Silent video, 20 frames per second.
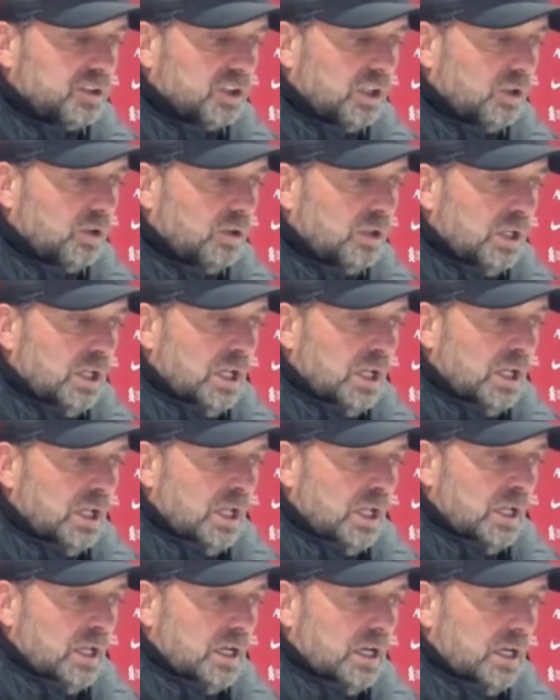So
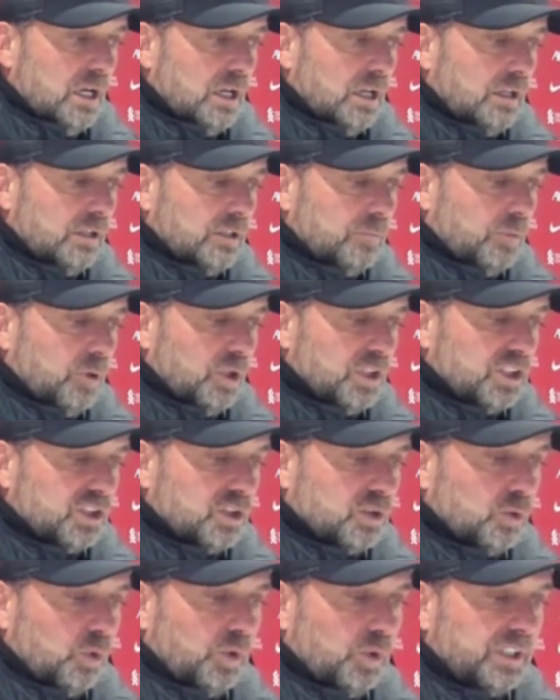the
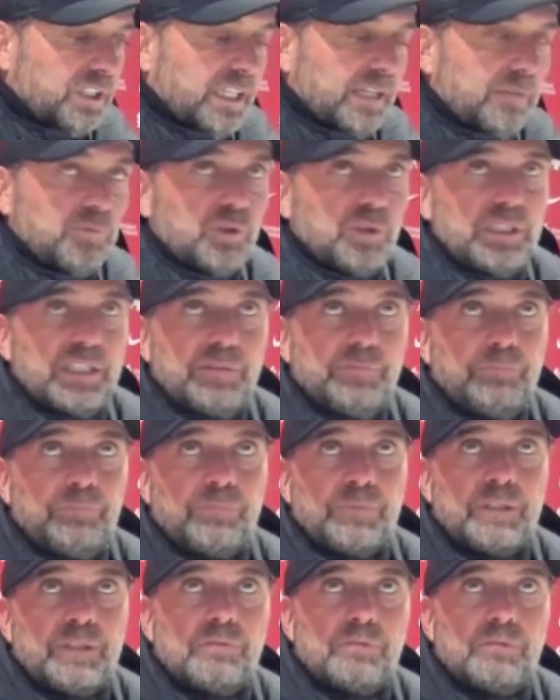boys grew in the game today,